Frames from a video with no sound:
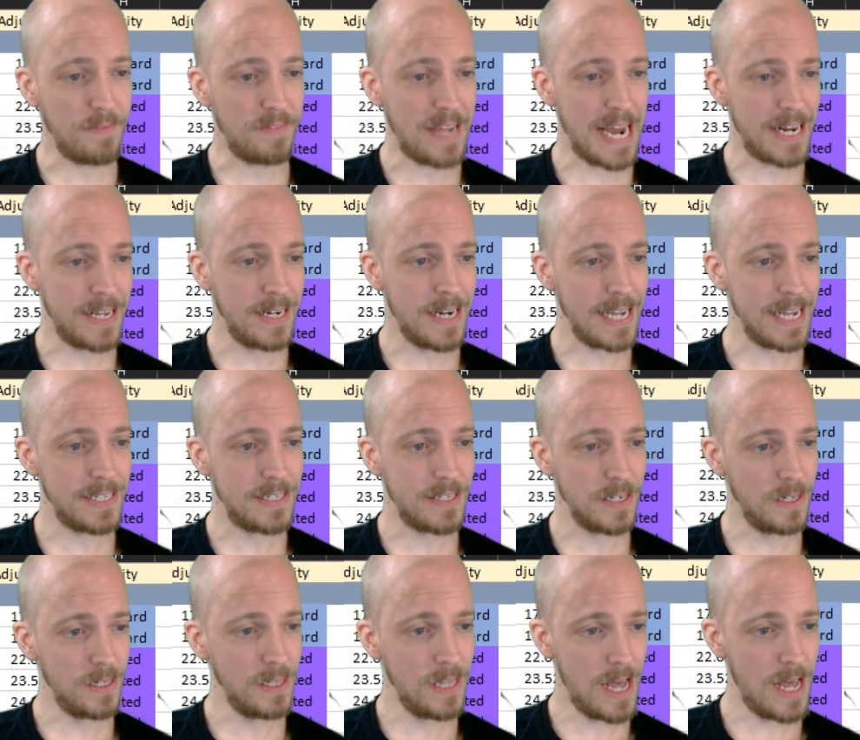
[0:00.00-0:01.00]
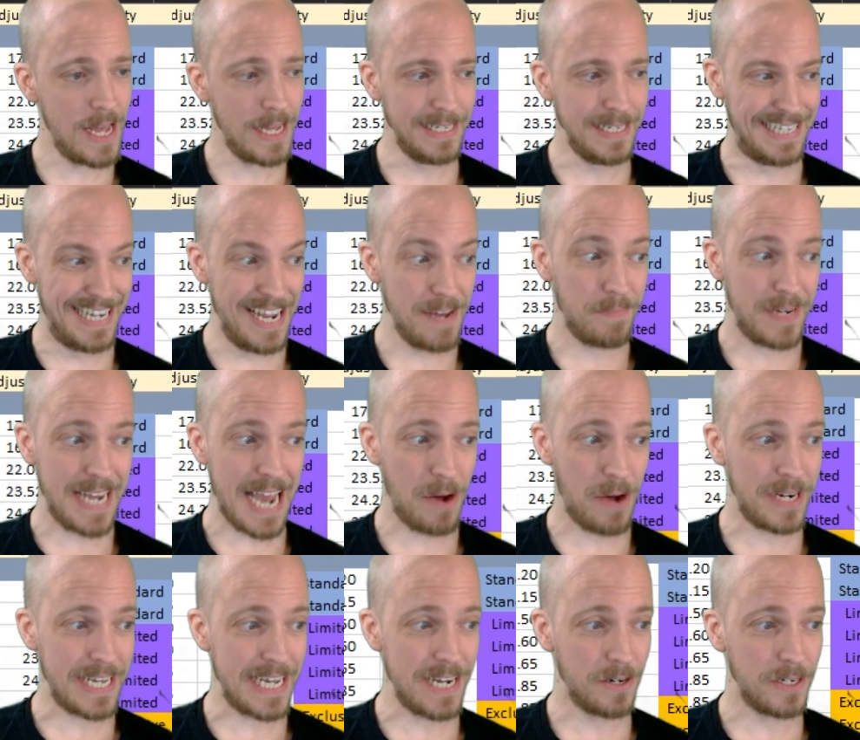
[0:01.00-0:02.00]
got a nice little dip
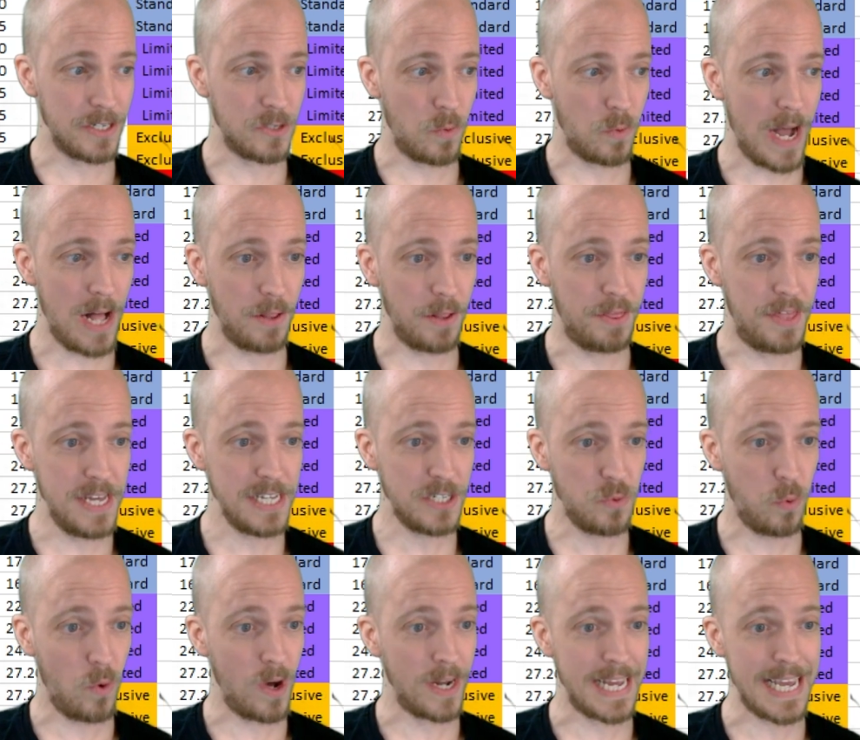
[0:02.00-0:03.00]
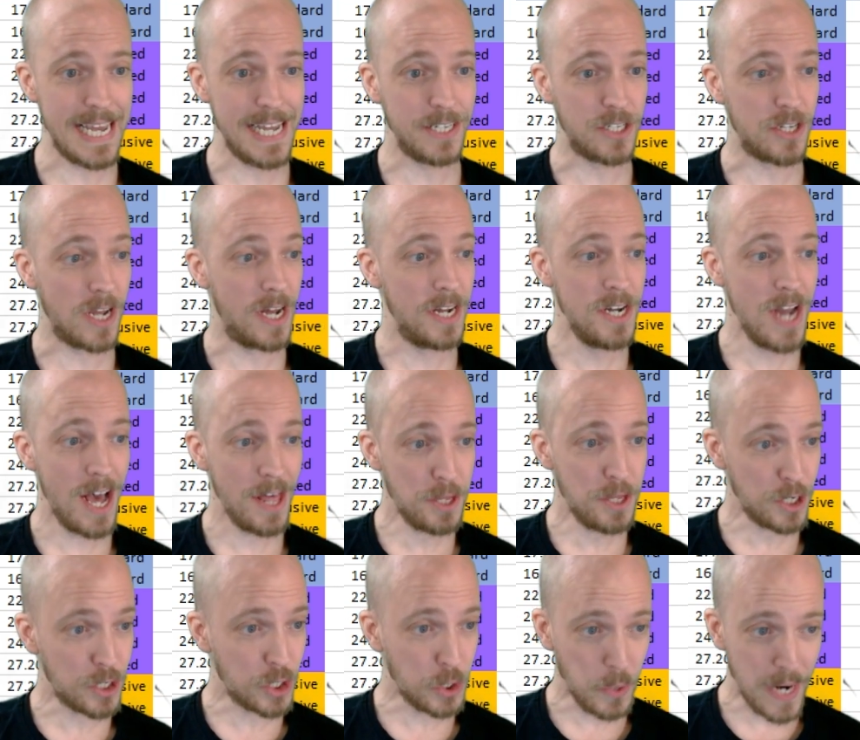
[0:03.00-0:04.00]
down here as well. This one is
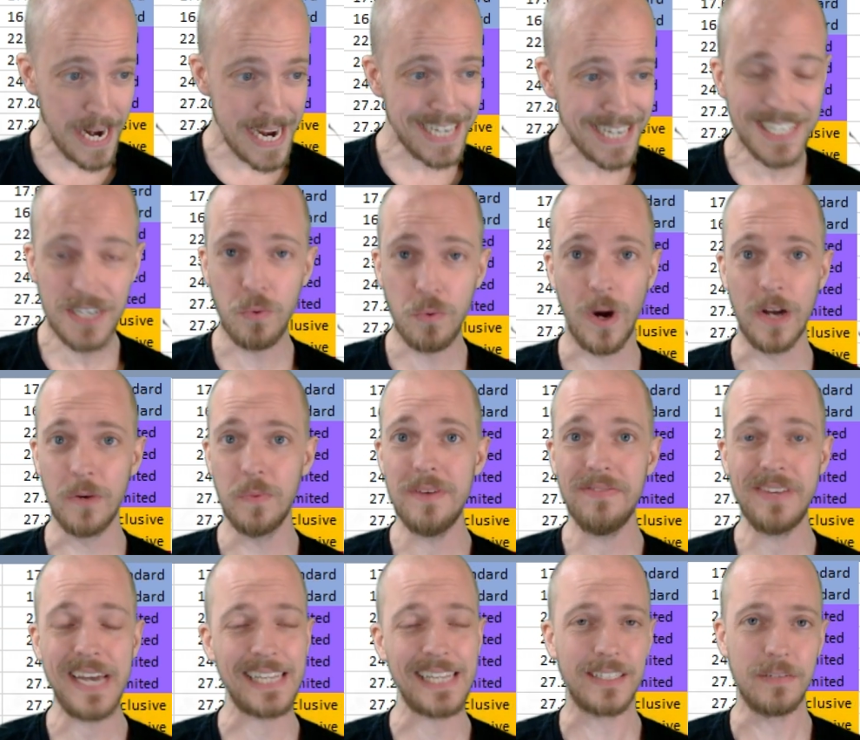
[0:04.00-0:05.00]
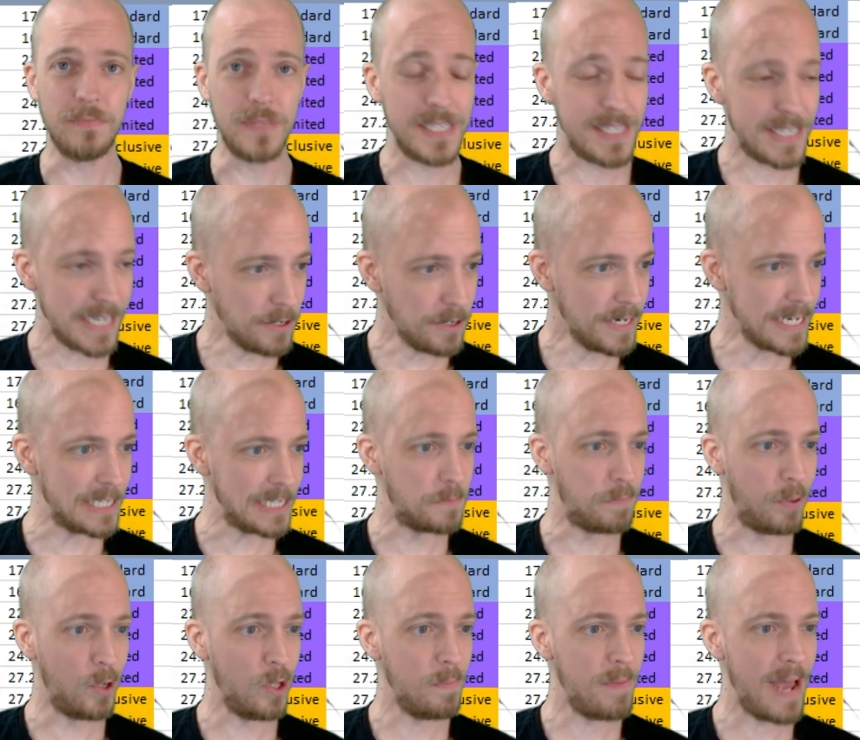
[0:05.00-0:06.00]
another crazy one. We've got some serious
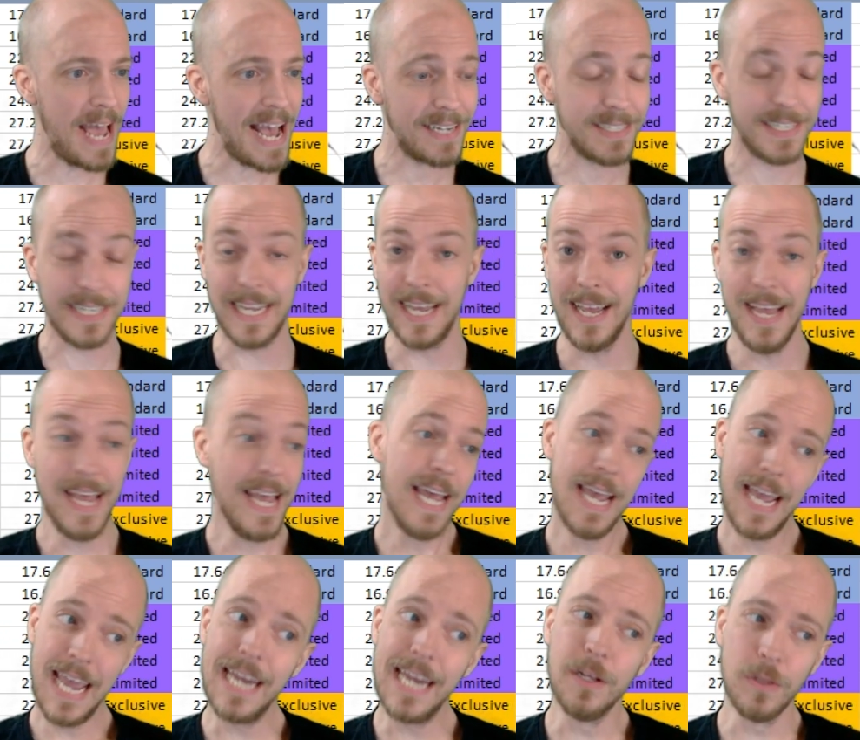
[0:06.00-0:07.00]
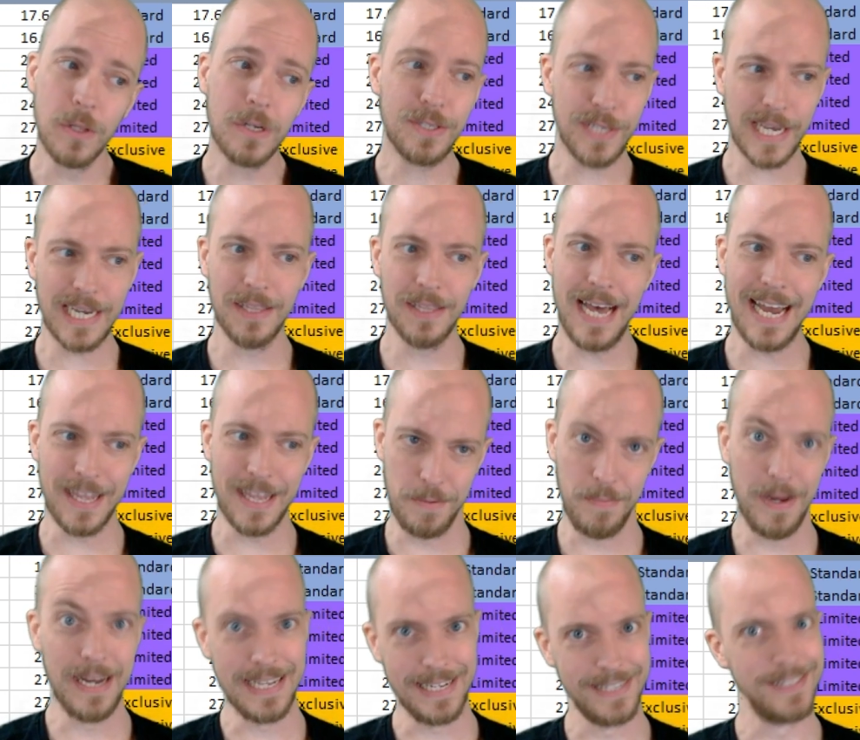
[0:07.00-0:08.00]
pullbacks, and it looks like a lot of the
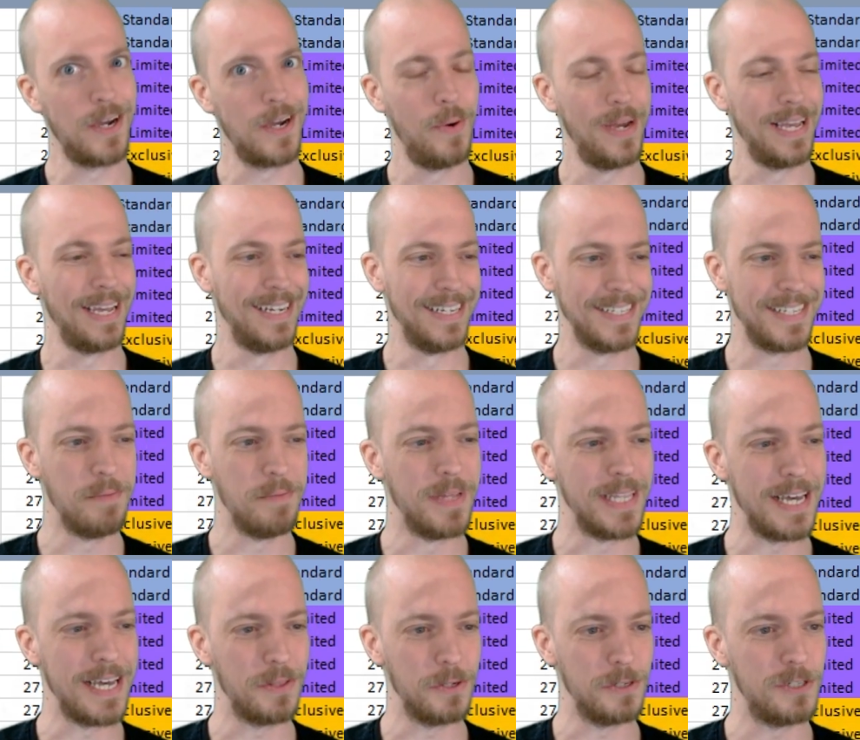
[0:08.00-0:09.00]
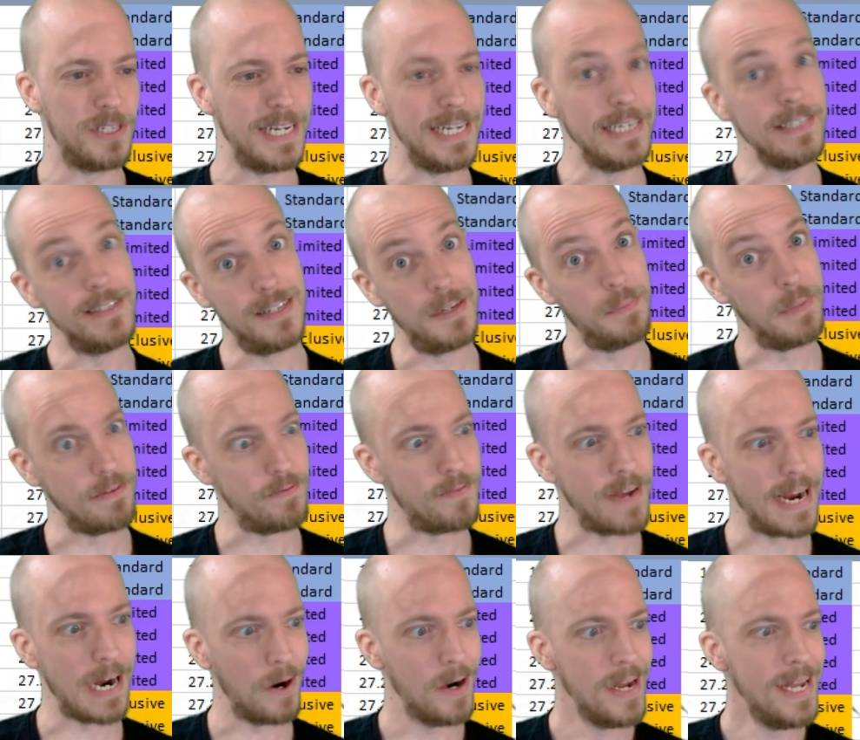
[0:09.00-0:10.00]
money is going into some of the other cities, to be
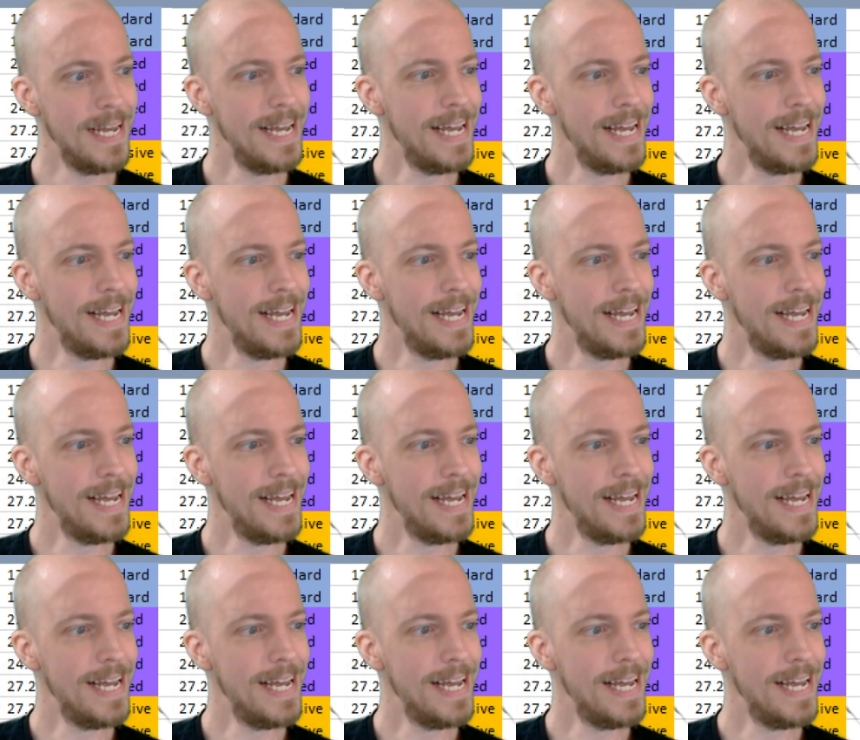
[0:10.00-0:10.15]
fair.